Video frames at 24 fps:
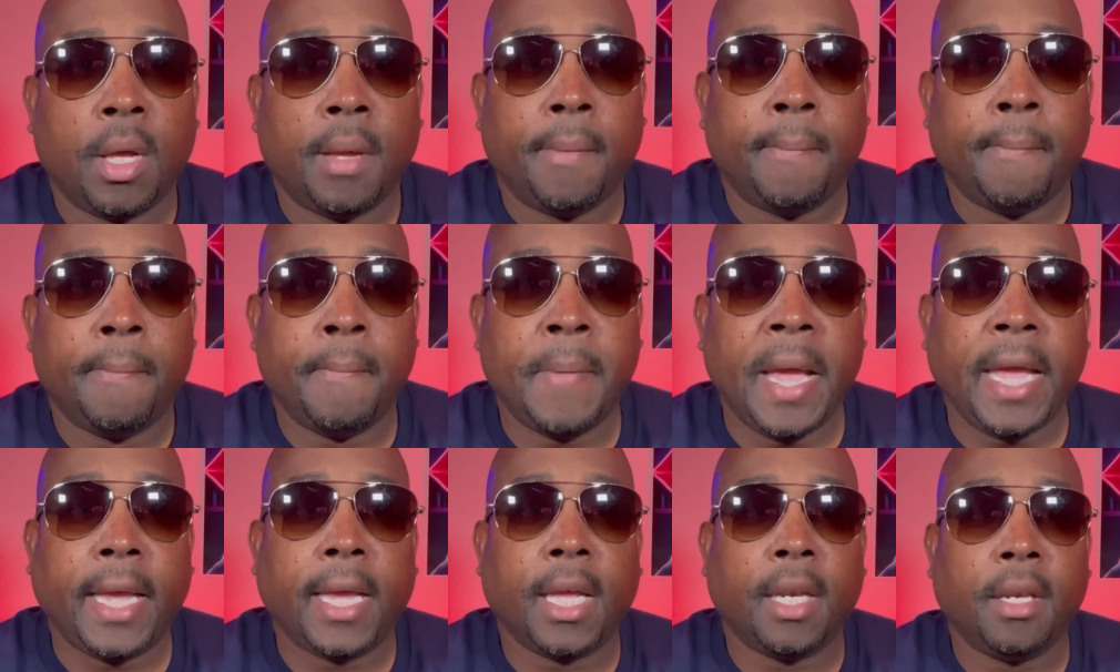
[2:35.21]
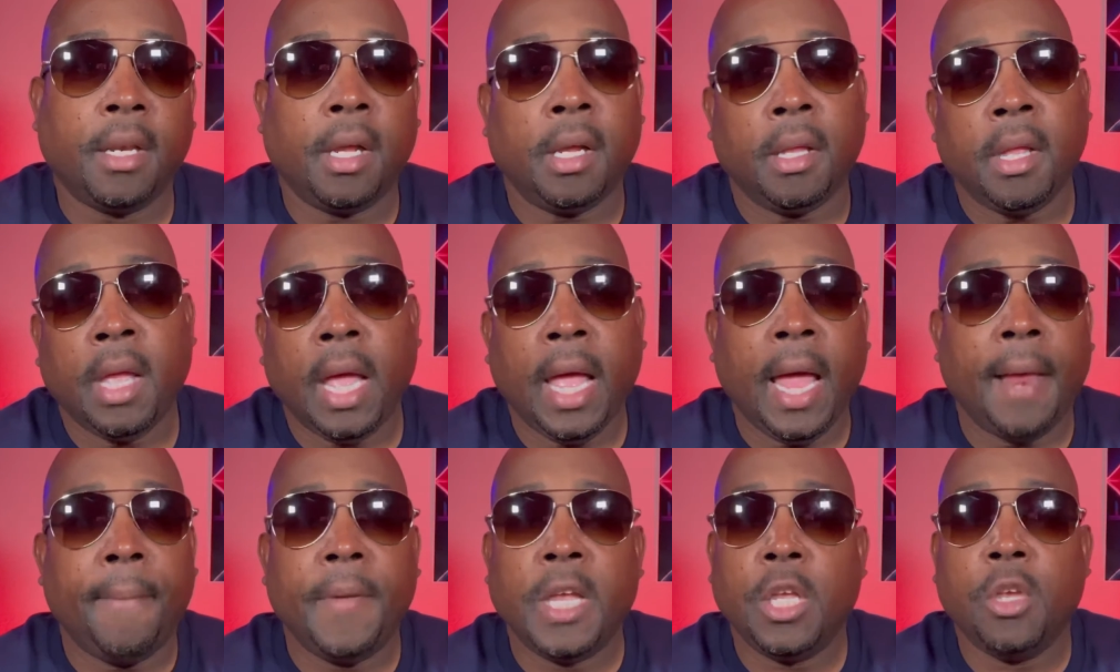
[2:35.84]
making,
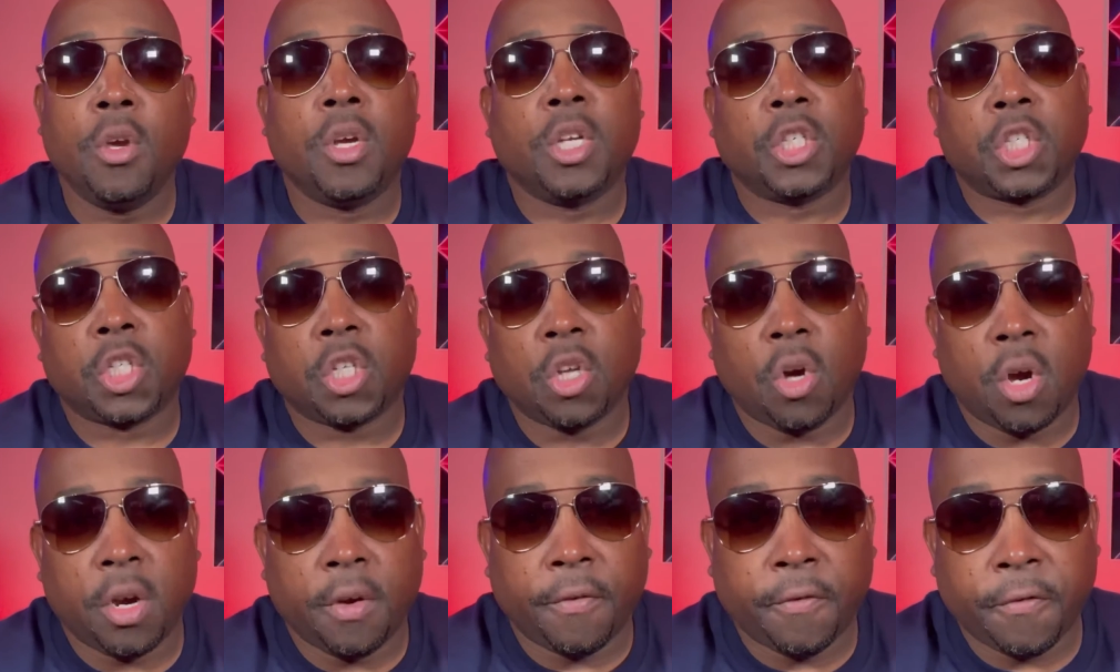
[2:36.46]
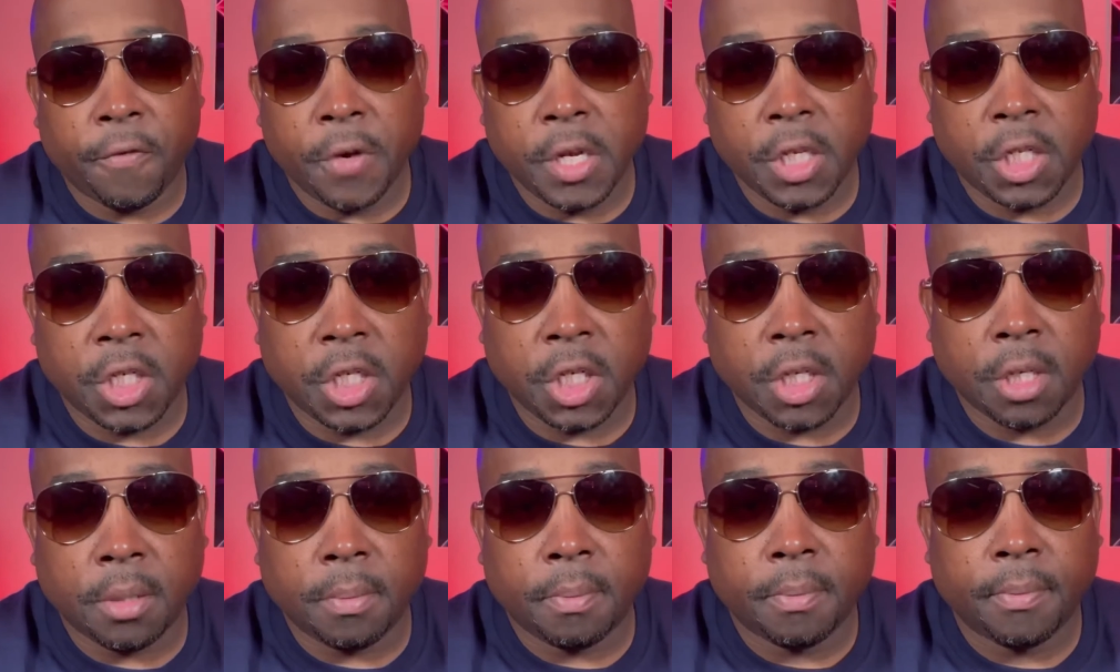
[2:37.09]
you can start a
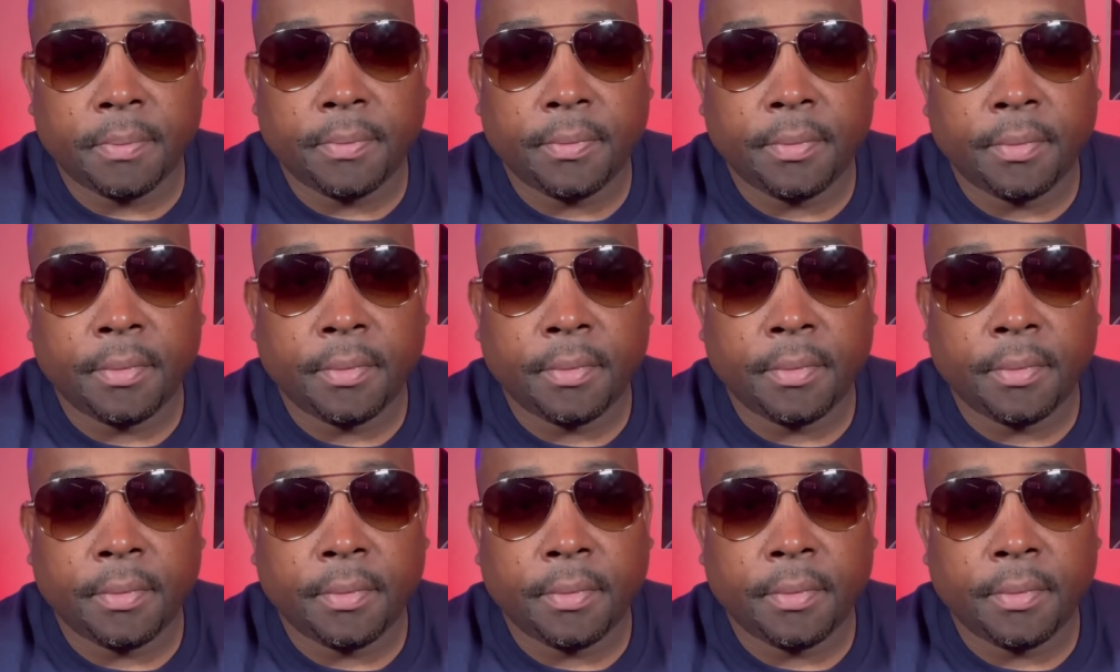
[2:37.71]
friendship,